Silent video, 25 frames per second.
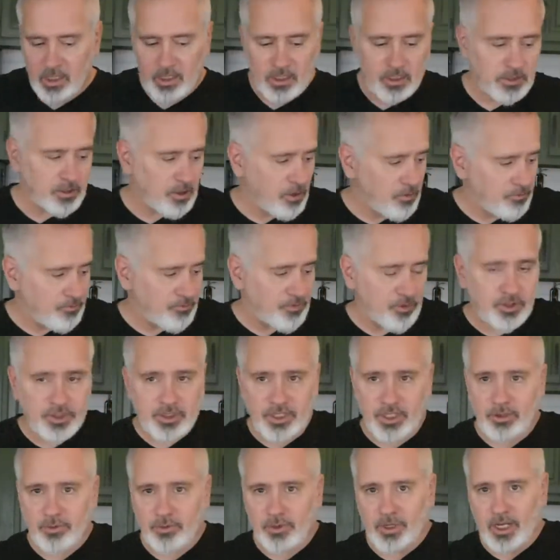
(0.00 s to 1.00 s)
So first
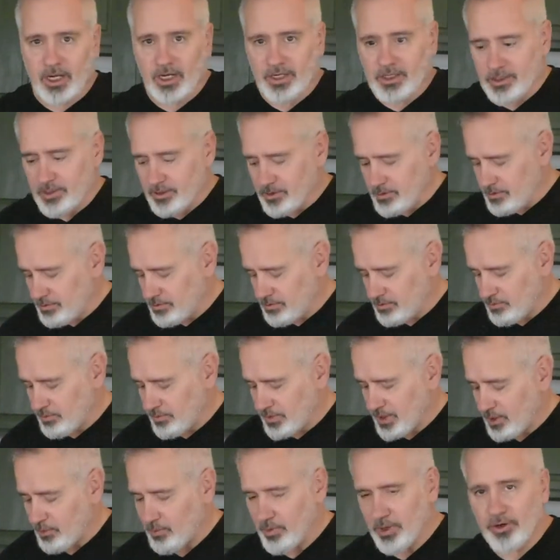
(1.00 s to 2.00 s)
thing we gotta do, we
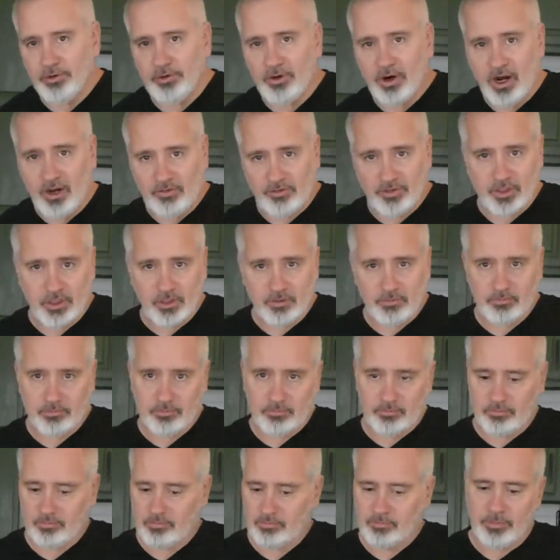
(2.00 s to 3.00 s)
gotta render off some
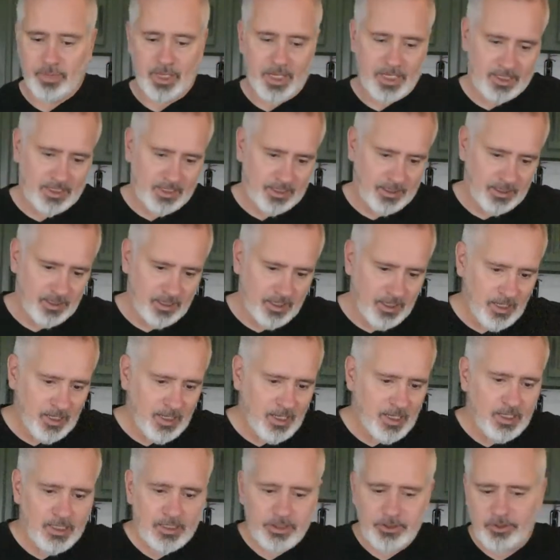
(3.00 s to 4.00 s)
bacon.
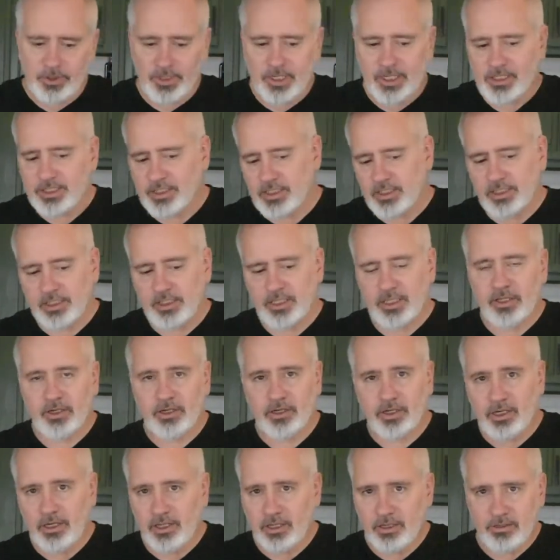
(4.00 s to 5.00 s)
Traditionally, they're
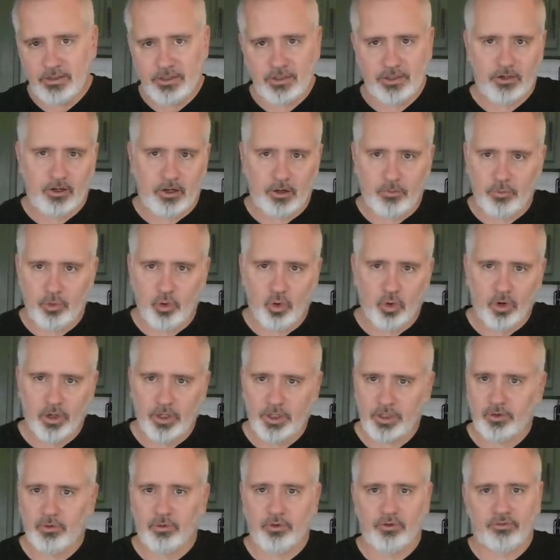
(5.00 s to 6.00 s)
gonna use salt
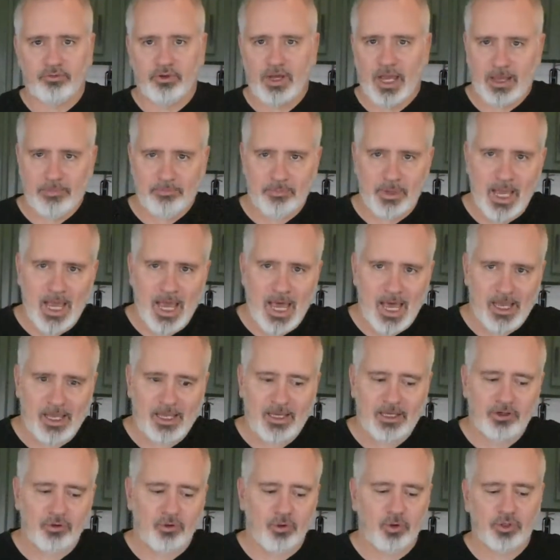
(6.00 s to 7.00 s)
pork or fat back
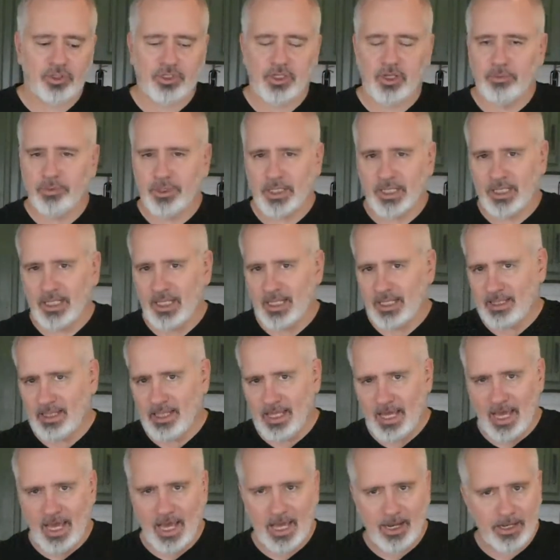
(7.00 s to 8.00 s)
or something like
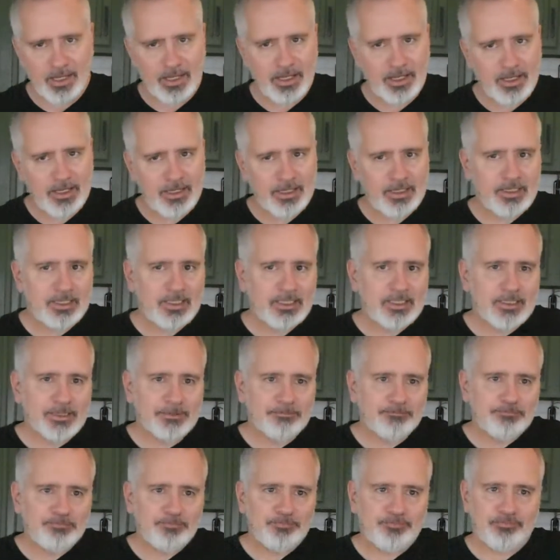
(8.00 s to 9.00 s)
that.
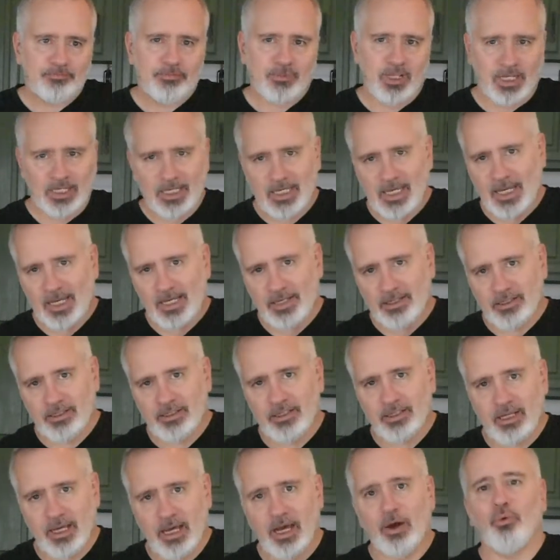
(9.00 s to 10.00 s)
Again,
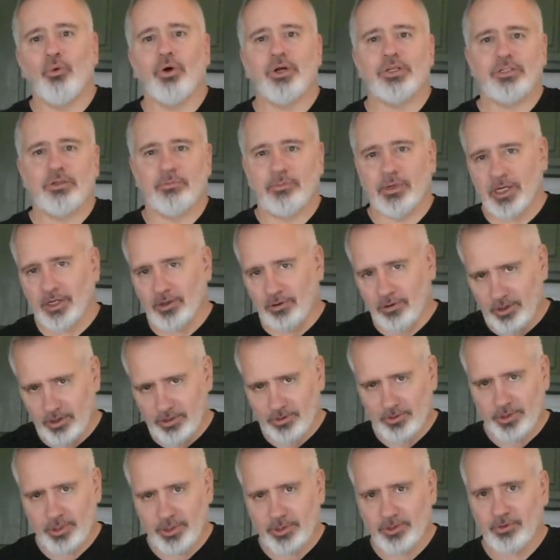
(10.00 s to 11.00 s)
I went to my
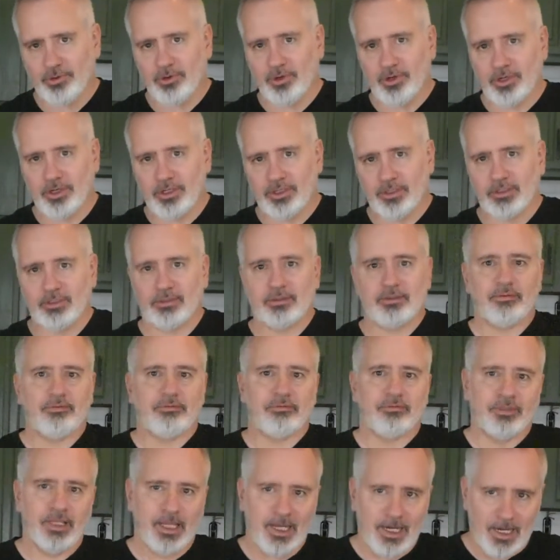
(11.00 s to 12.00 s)
grocery store,
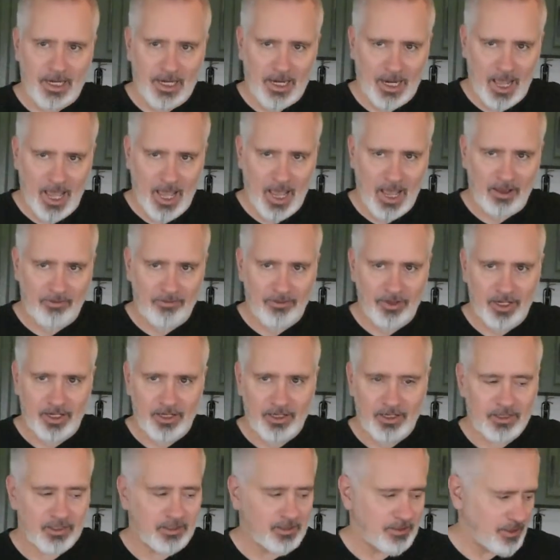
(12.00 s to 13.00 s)
they didn't have it,
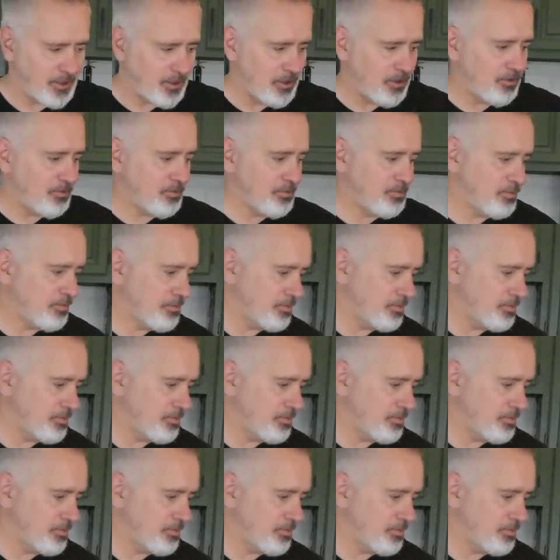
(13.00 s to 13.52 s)
so